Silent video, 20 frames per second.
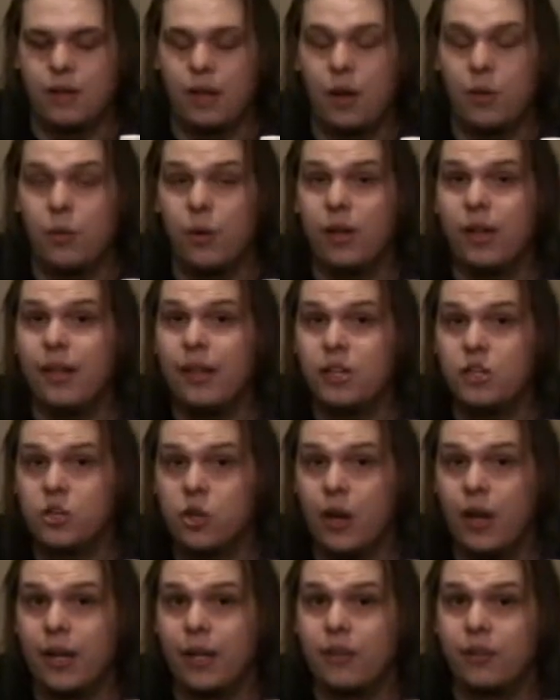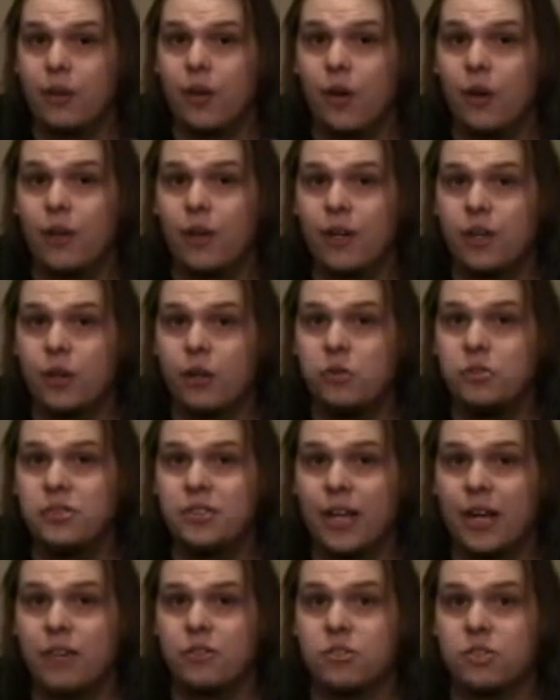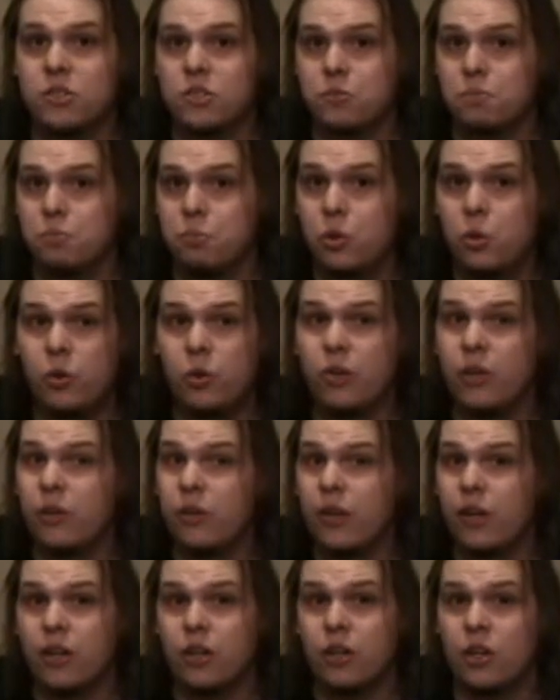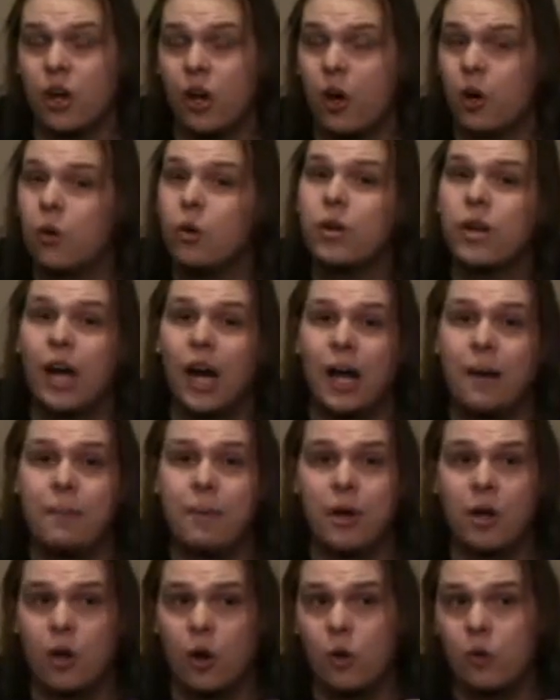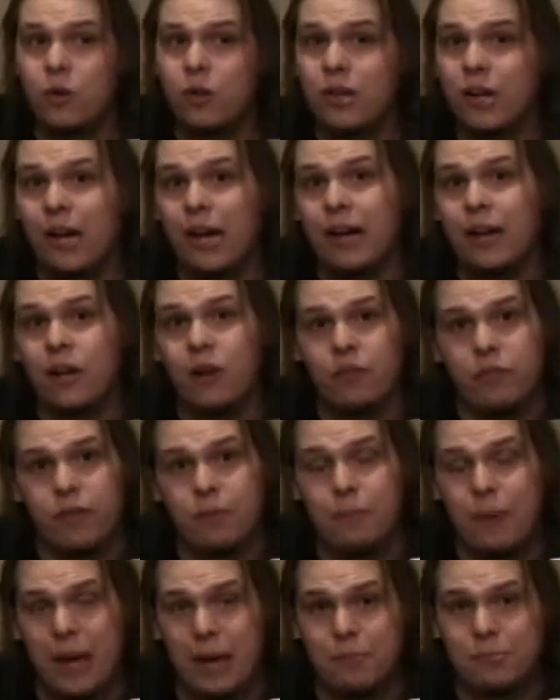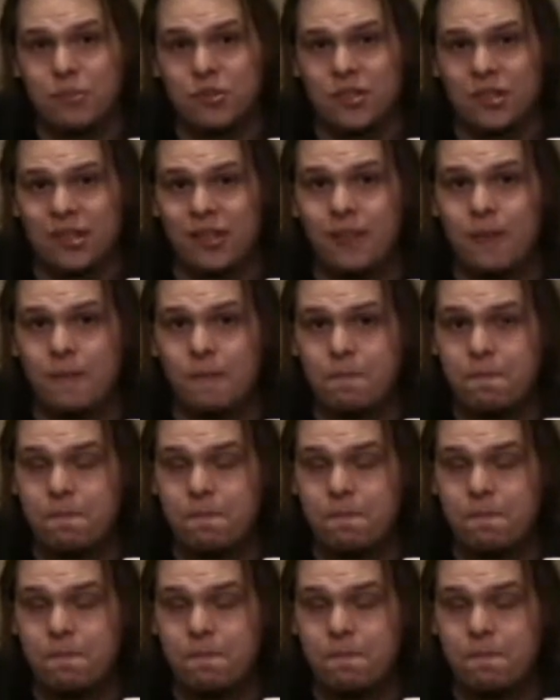I really enjoy it though. It goes down smoother than Coke. I'm a Coke guy over Pepsi.